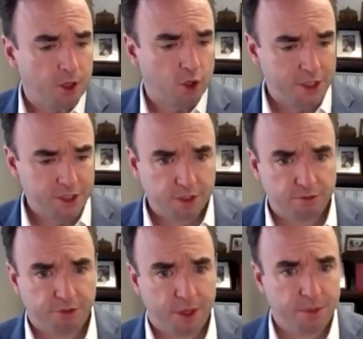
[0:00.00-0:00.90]
Question
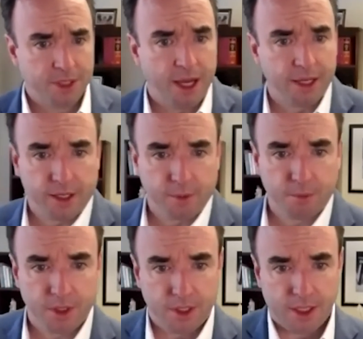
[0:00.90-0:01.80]
from Donna. I'm
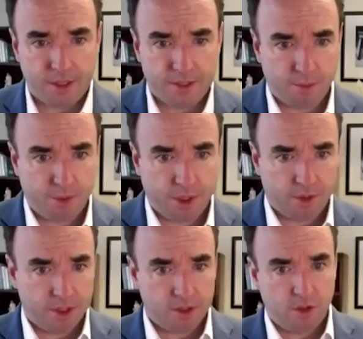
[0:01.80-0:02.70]
going to get a sip here,
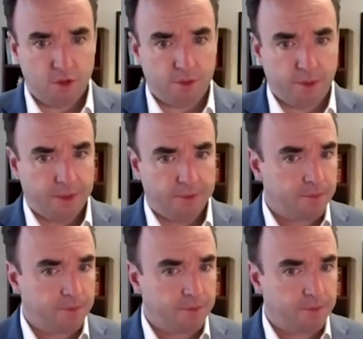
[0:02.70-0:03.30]
excuse me.